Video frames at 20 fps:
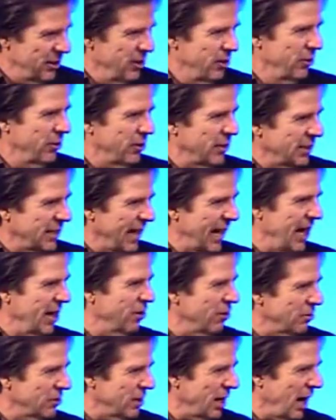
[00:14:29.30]
You can
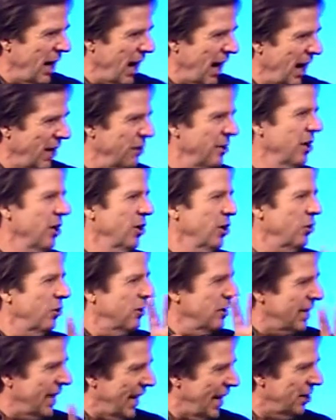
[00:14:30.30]
count on God. You
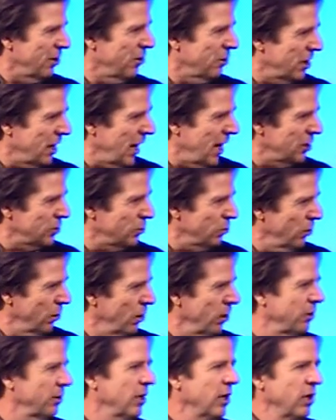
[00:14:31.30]
can count on God's
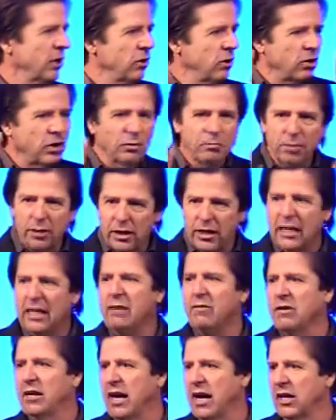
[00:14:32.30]
word. You can
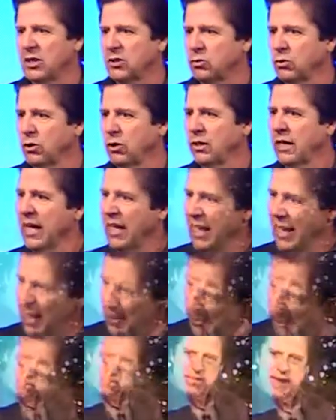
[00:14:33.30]
believe God's word.
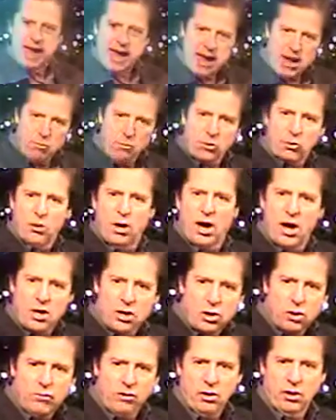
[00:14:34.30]
Stay with what you've